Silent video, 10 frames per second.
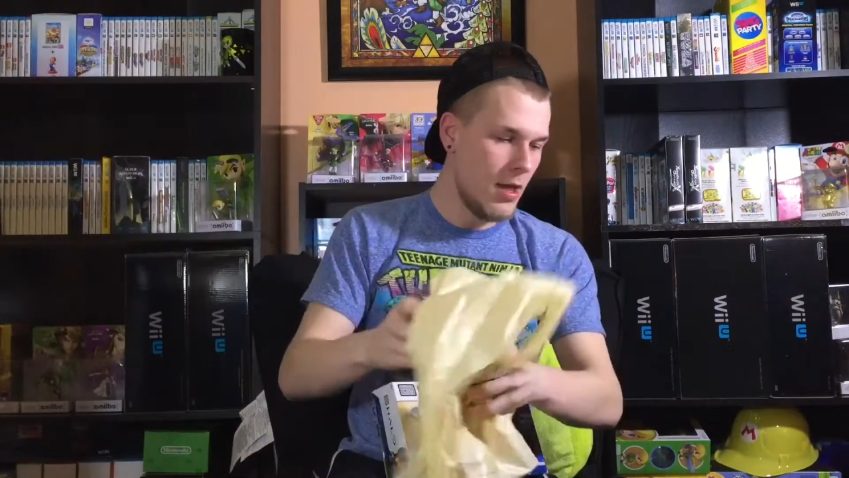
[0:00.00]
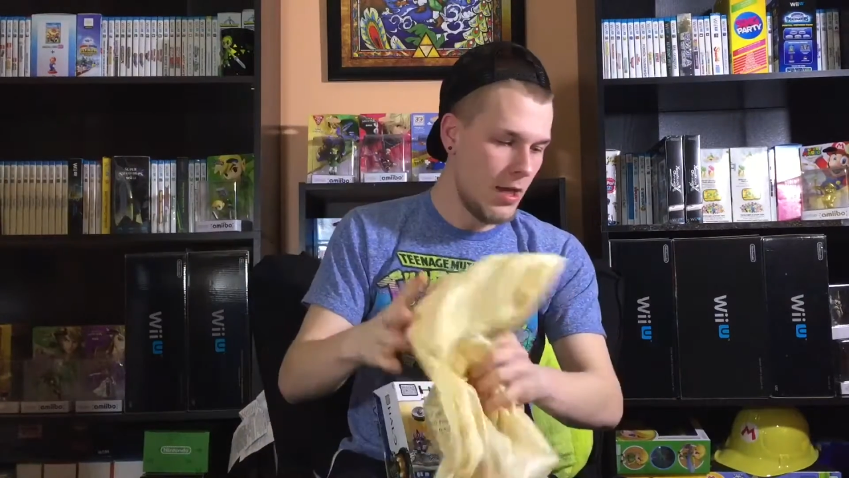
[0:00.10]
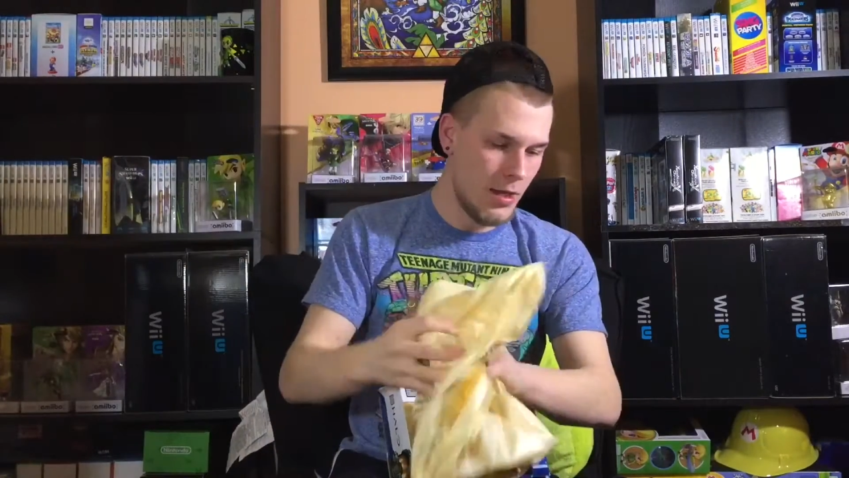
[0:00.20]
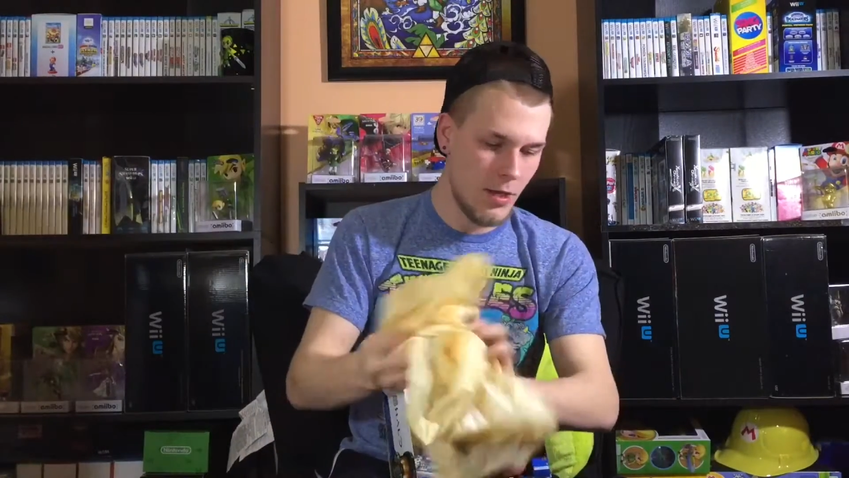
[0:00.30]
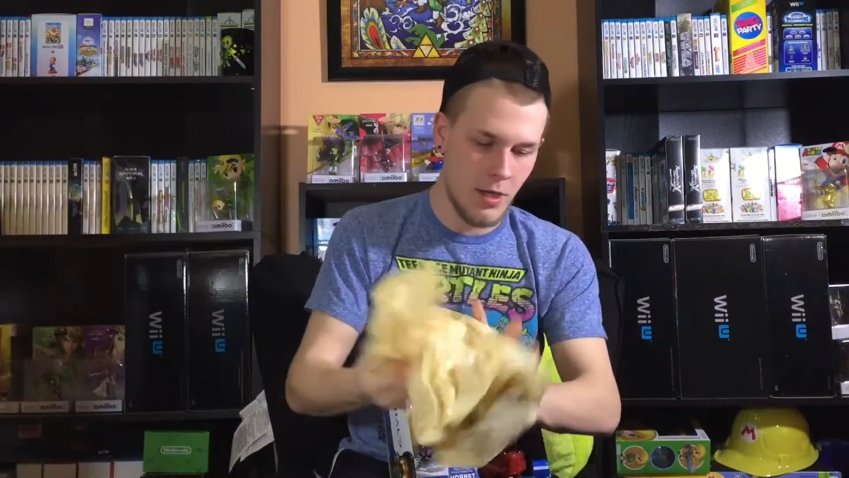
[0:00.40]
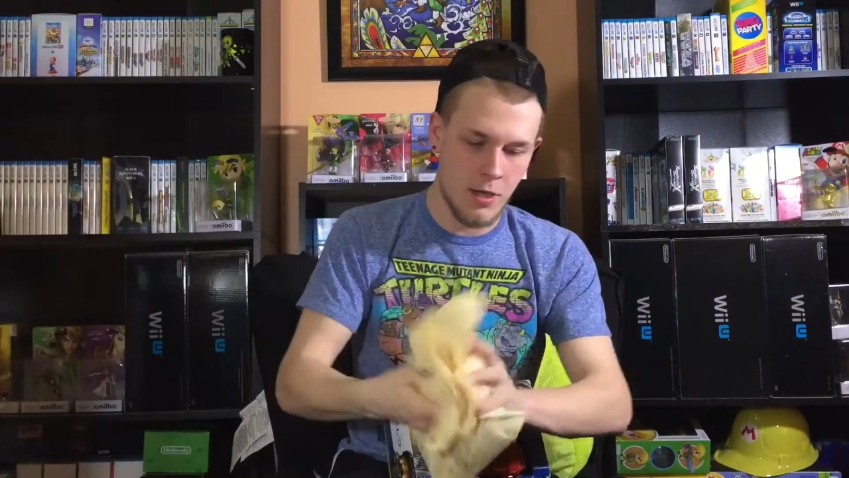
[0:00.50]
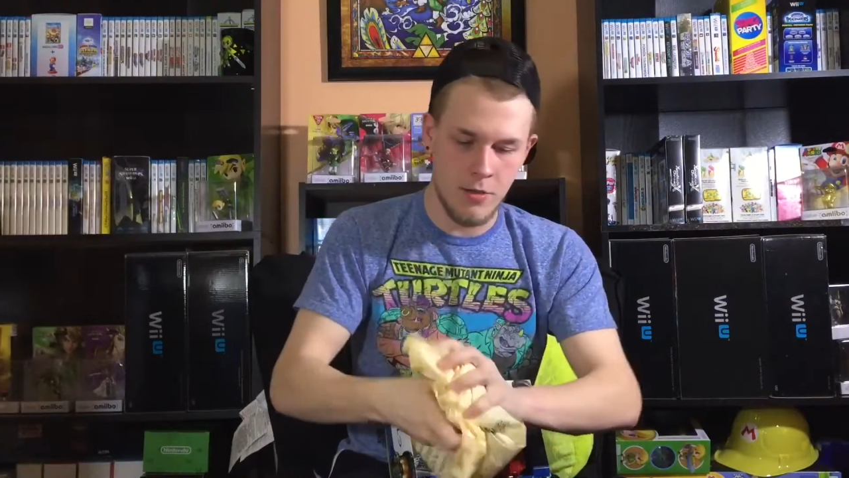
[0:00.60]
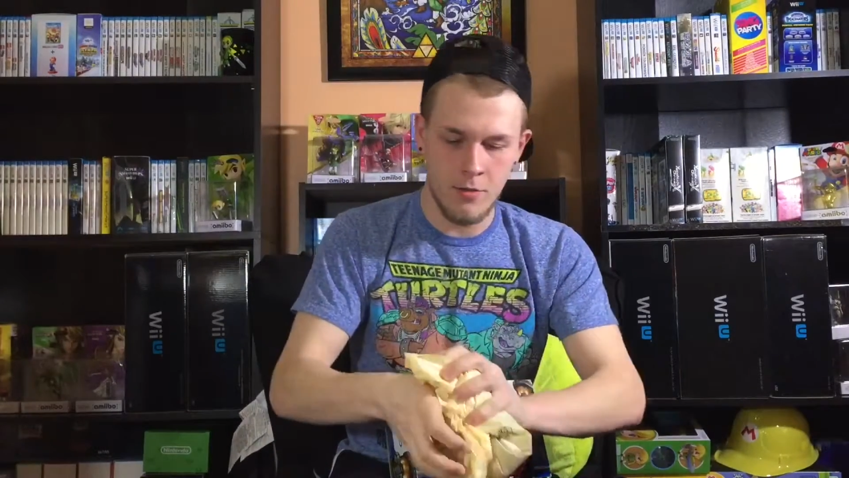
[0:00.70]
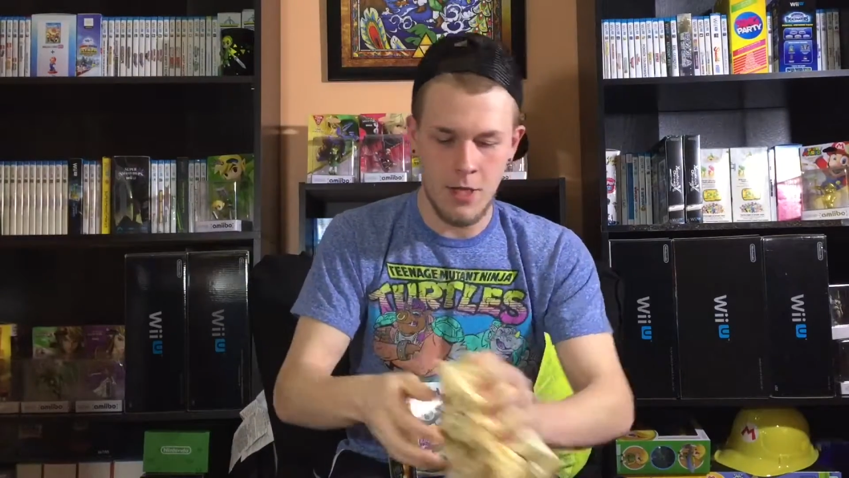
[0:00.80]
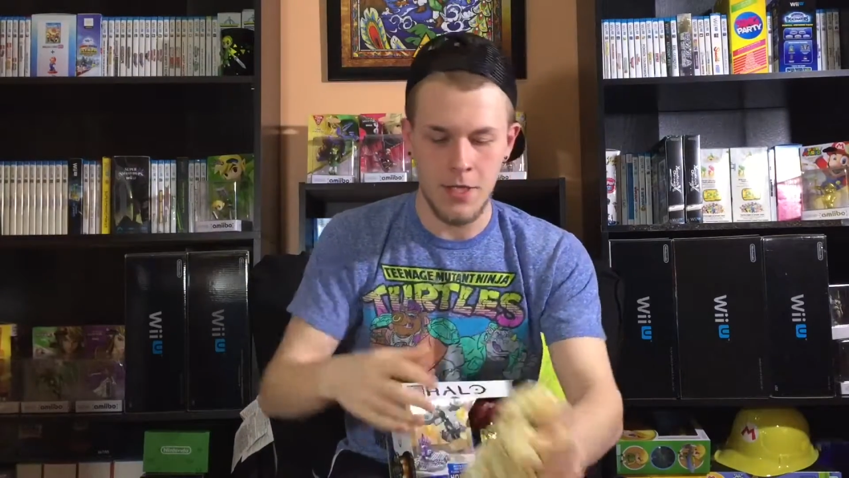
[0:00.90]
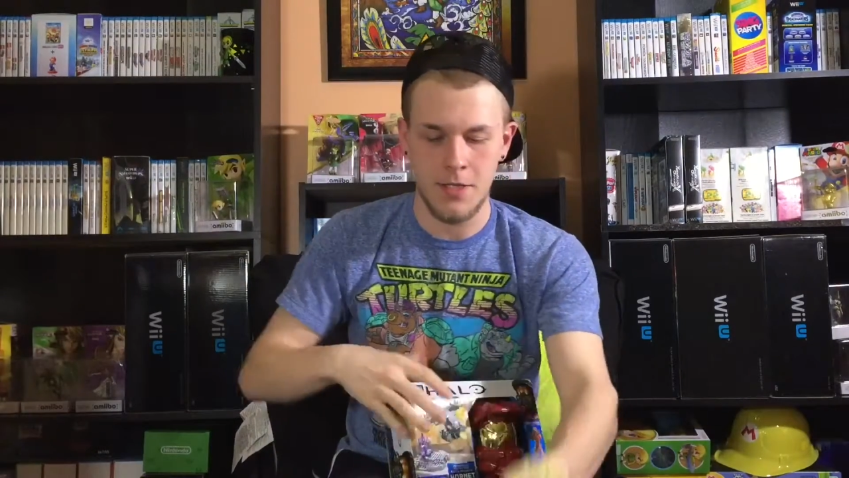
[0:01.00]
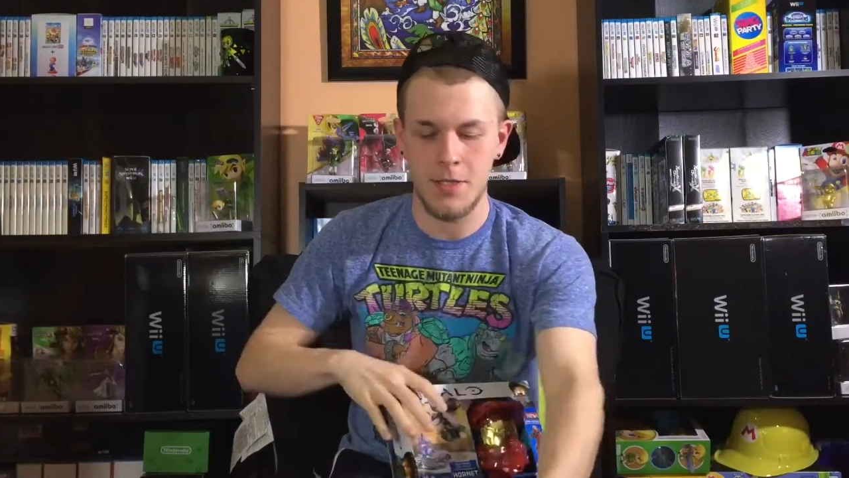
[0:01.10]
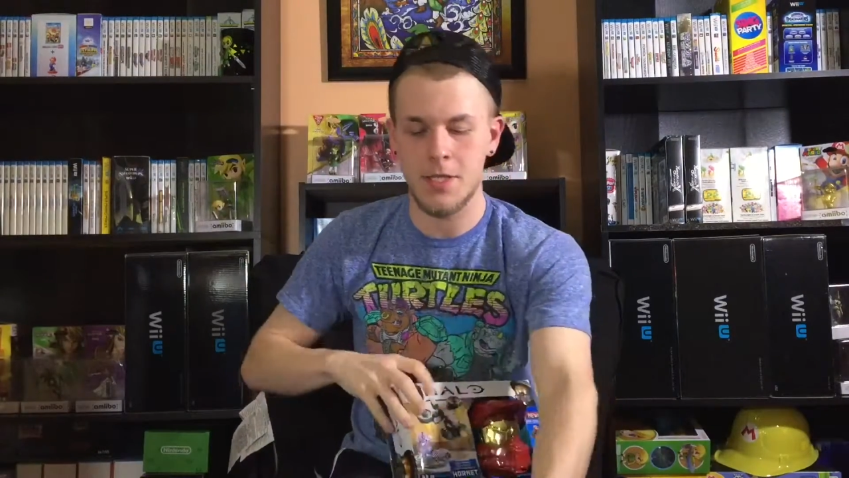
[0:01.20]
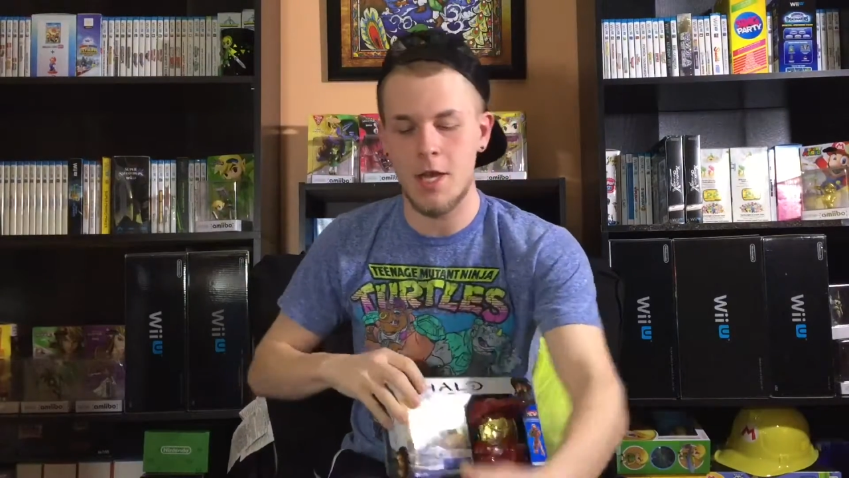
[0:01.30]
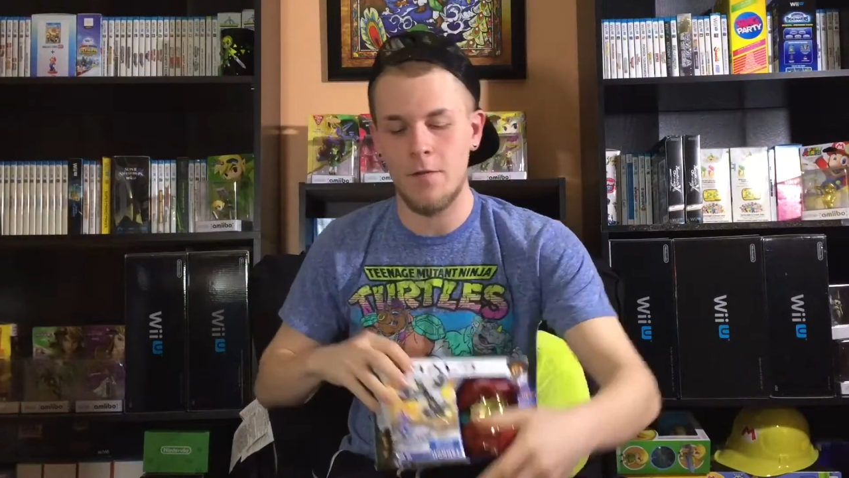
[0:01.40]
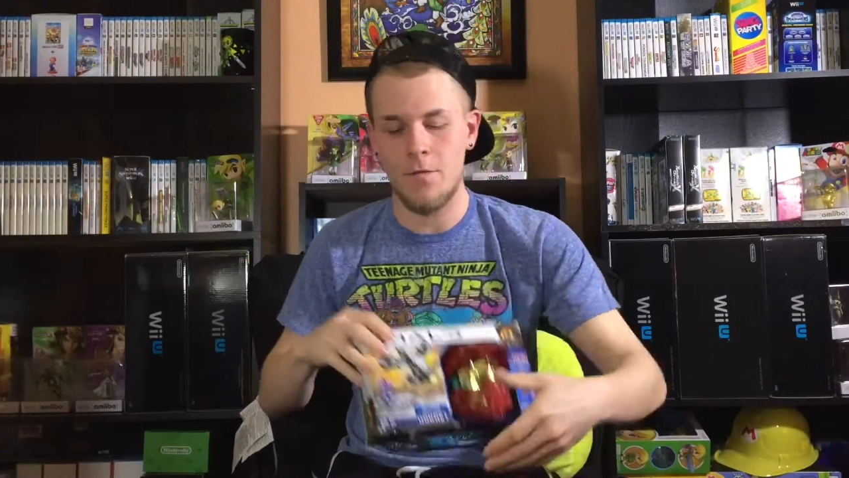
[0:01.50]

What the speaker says: And it's kind of